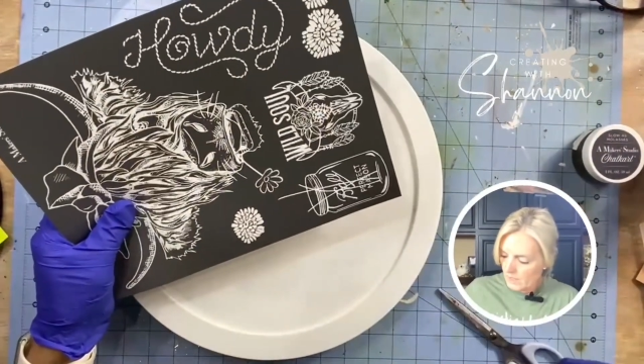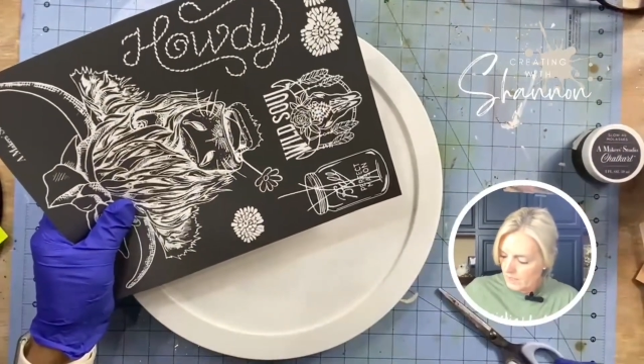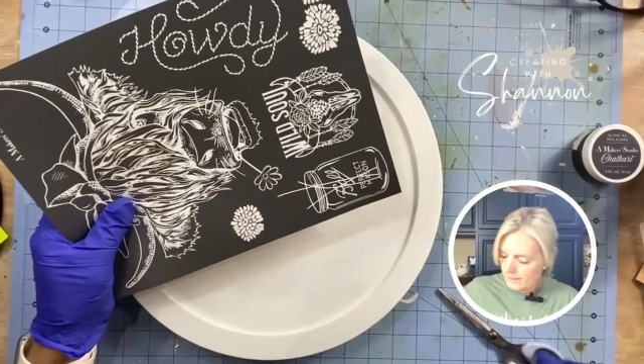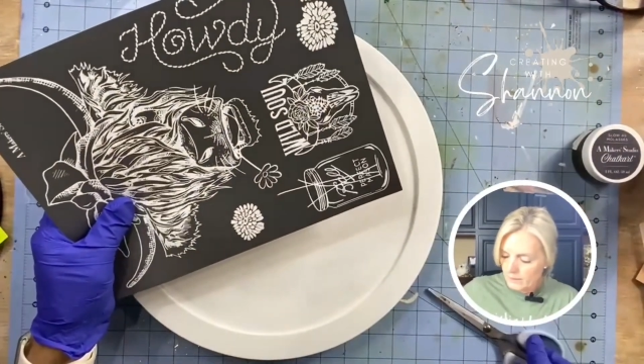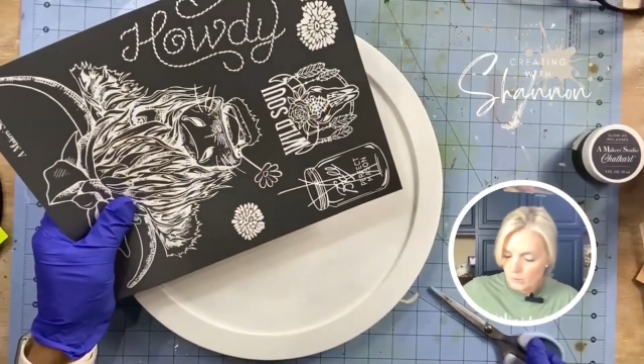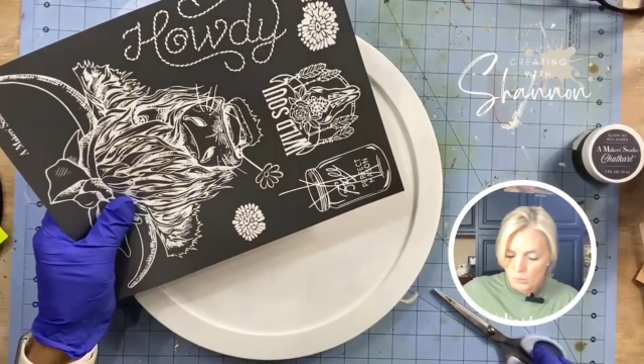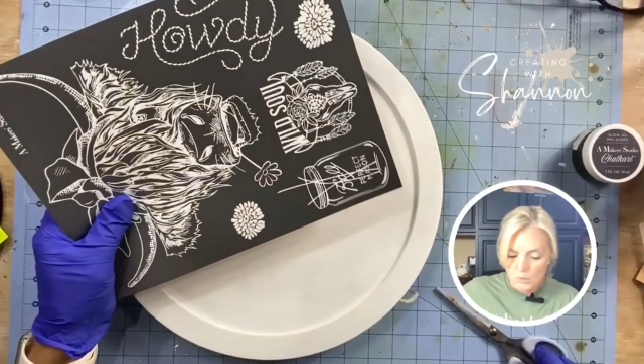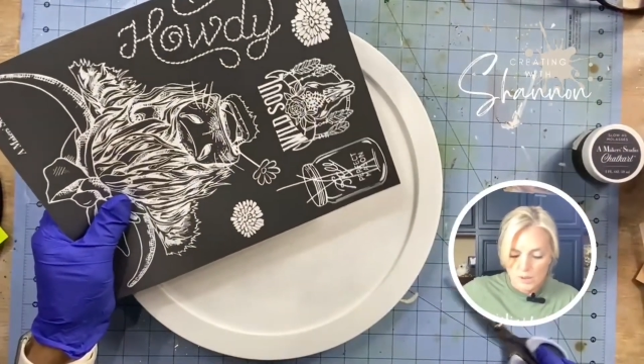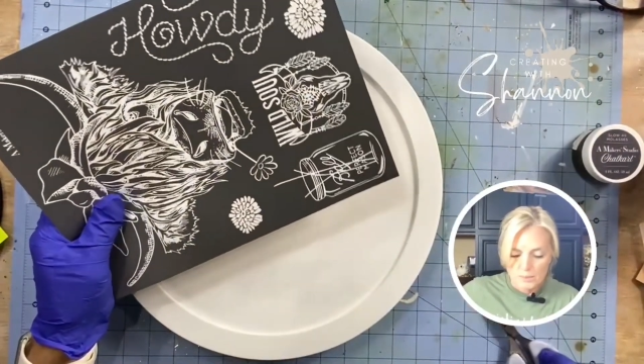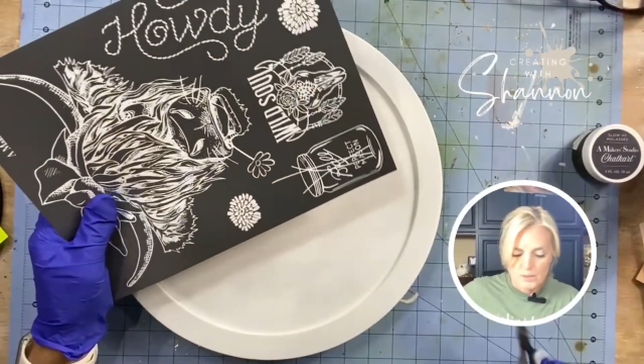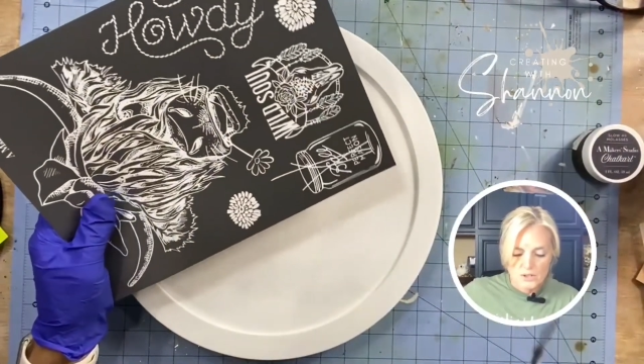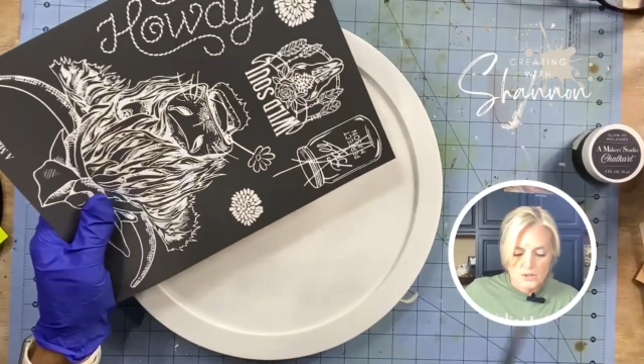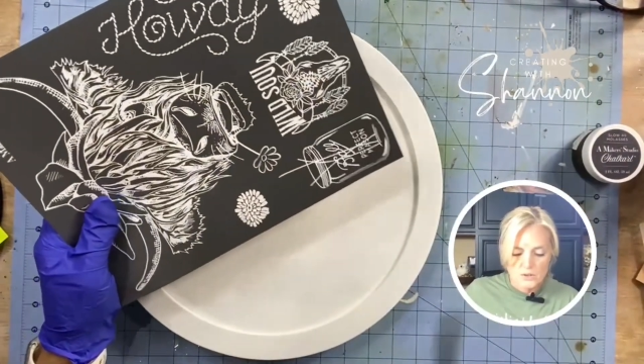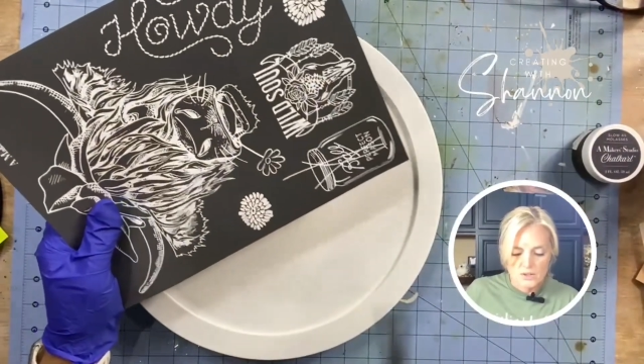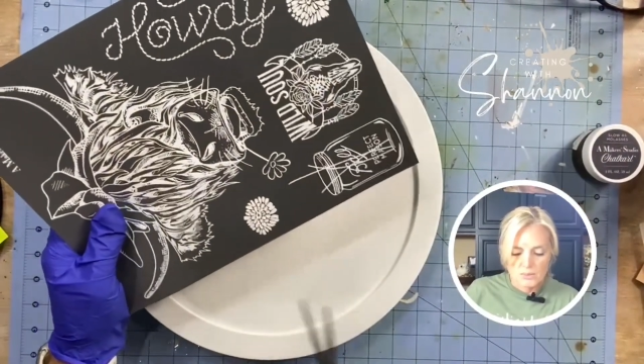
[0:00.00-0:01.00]
Now what I'm
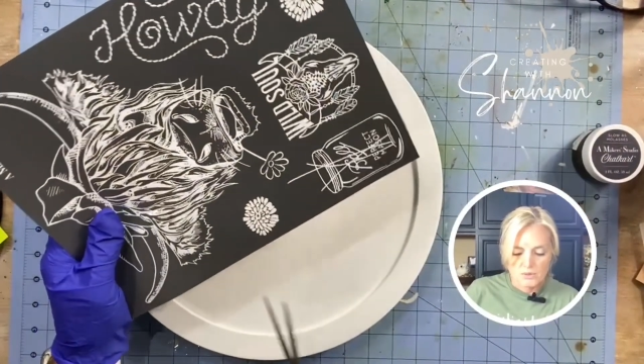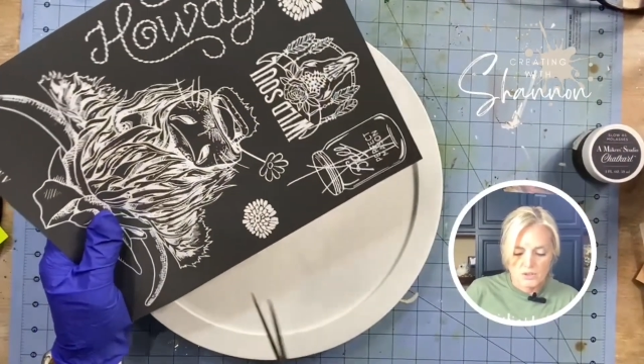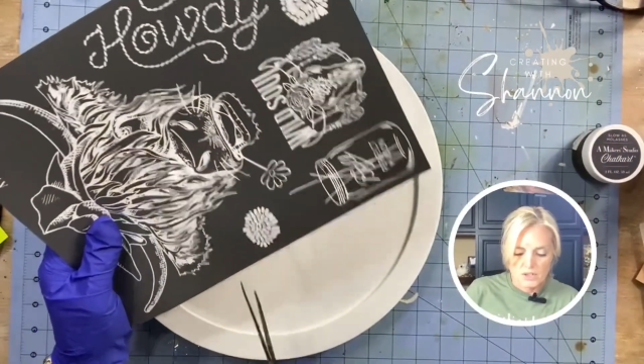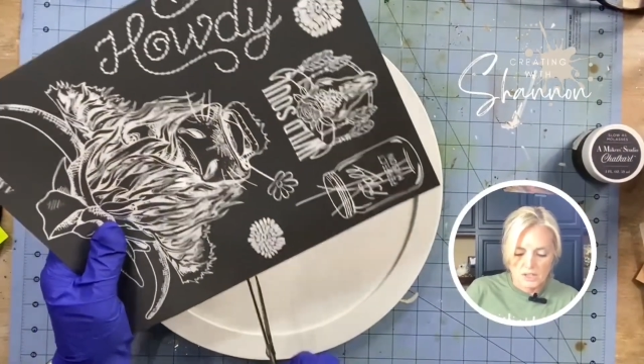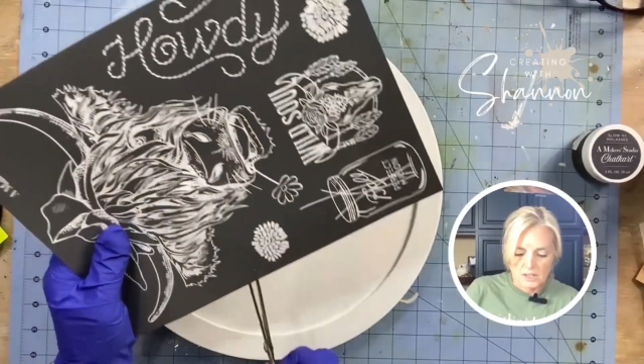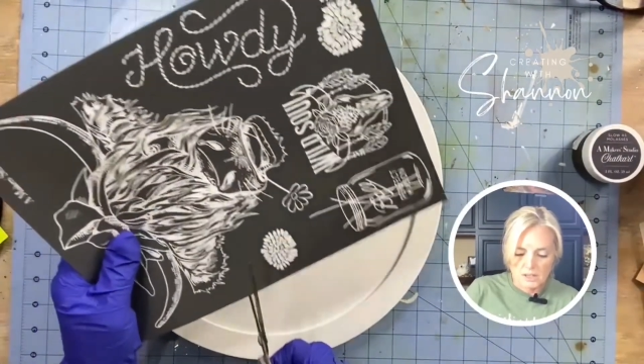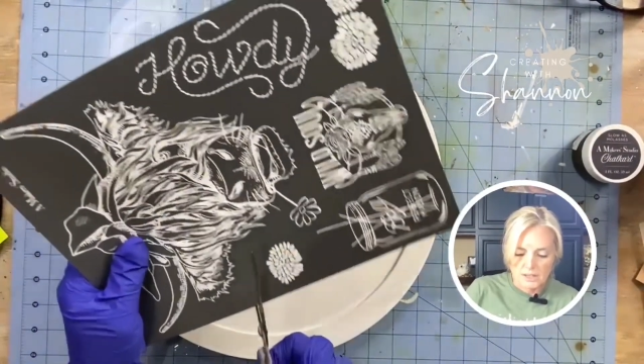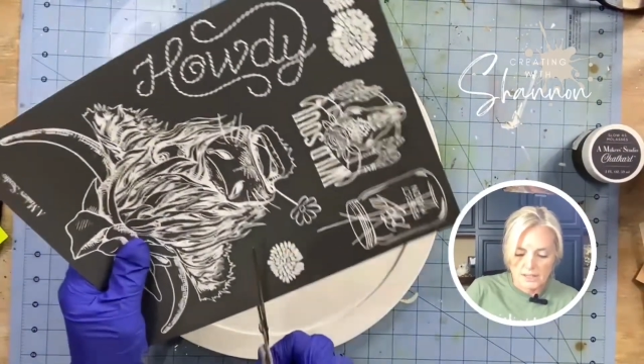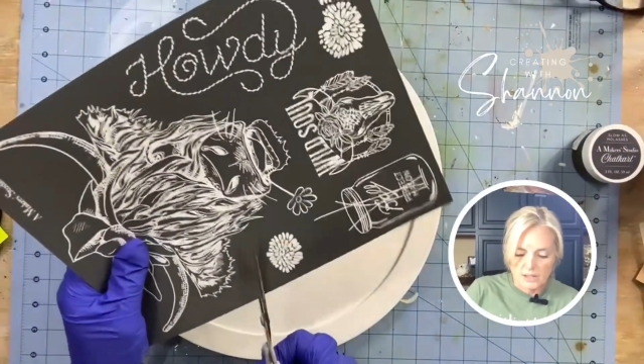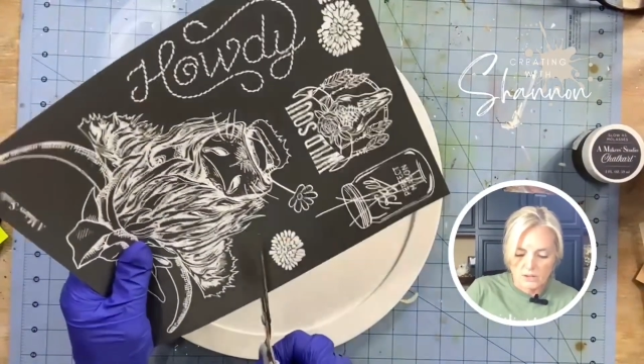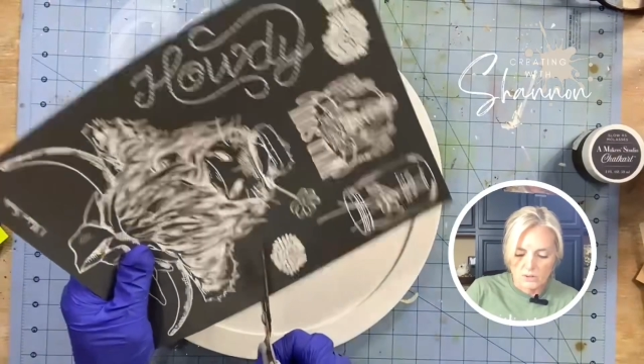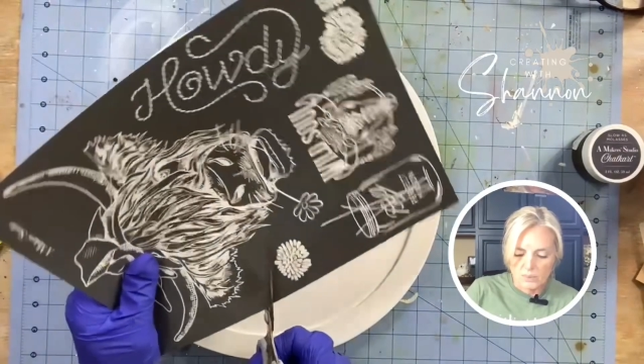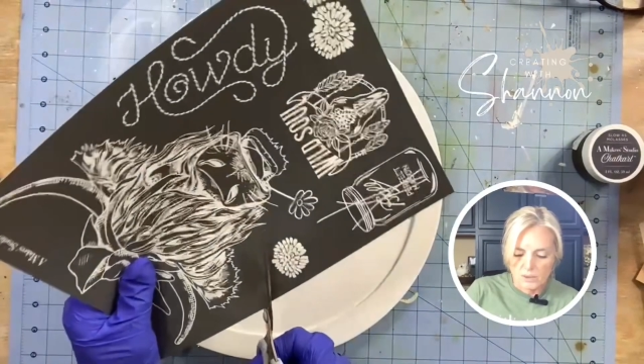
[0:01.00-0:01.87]
going to do is I'm just going to cut out the